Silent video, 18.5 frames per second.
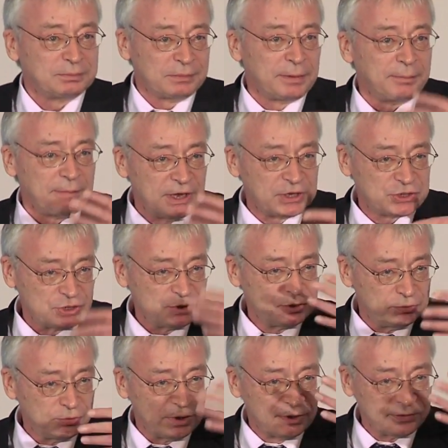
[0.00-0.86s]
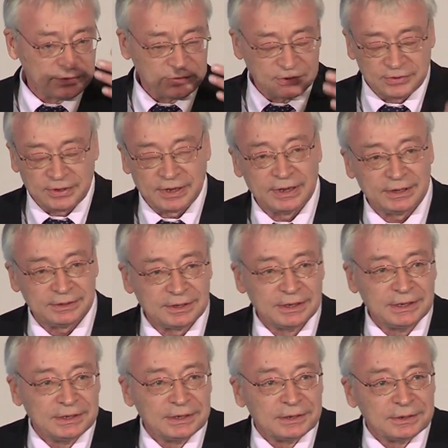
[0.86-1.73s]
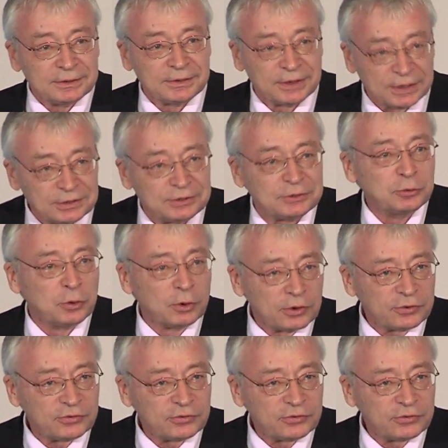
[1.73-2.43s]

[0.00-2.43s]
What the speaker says: imagine you are the state, that your